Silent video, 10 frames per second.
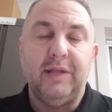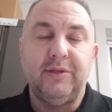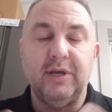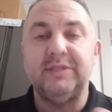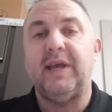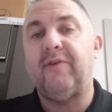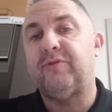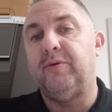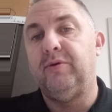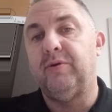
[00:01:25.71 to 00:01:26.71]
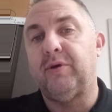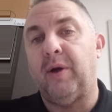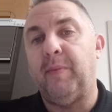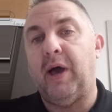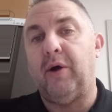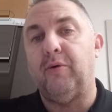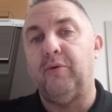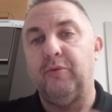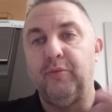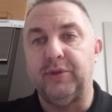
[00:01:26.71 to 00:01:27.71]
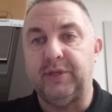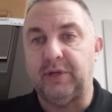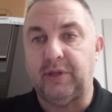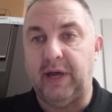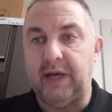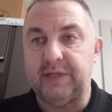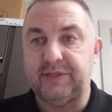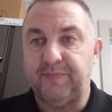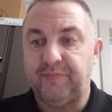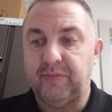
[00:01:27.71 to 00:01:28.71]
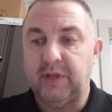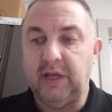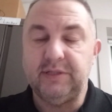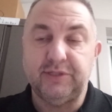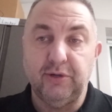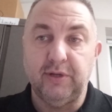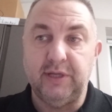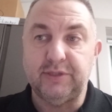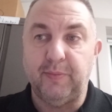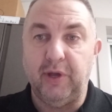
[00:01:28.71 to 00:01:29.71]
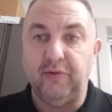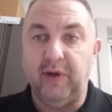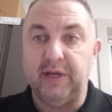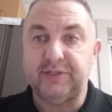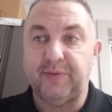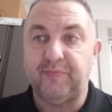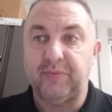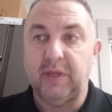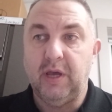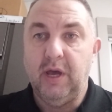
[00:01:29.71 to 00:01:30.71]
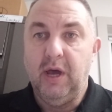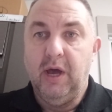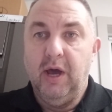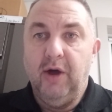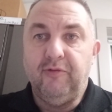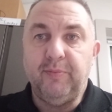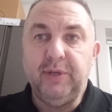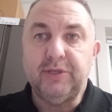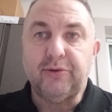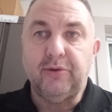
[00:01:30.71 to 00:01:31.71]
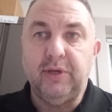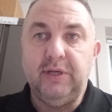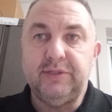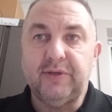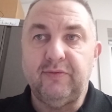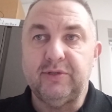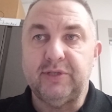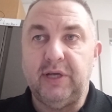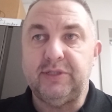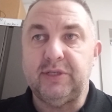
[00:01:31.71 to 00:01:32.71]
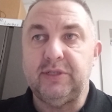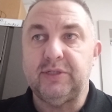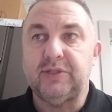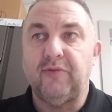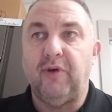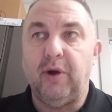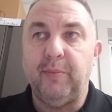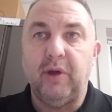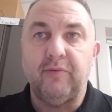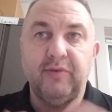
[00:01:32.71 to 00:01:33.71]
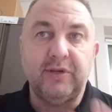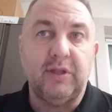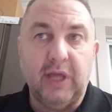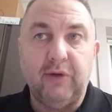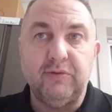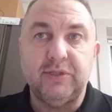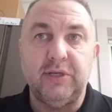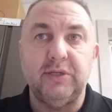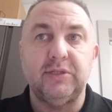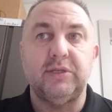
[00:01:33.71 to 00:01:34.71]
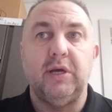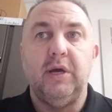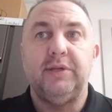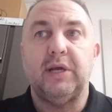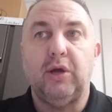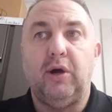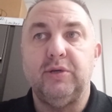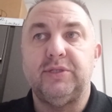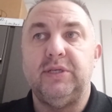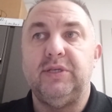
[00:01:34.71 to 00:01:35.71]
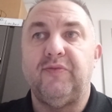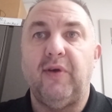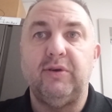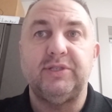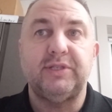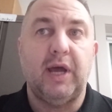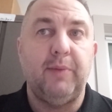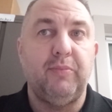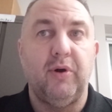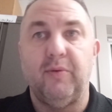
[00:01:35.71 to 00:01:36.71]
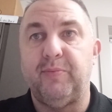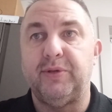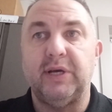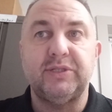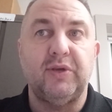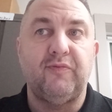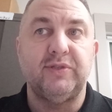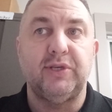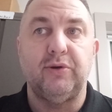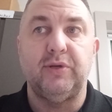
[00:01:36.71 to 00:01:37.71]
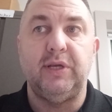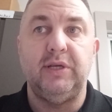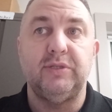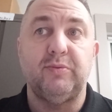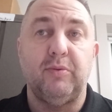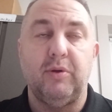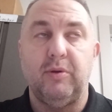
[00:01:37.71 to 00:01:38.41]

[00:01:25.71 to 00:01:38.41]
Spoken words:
does have to come out within the class and still needs to be addressed. From these early civilizations, development of written languages, technologies, various type of production facilities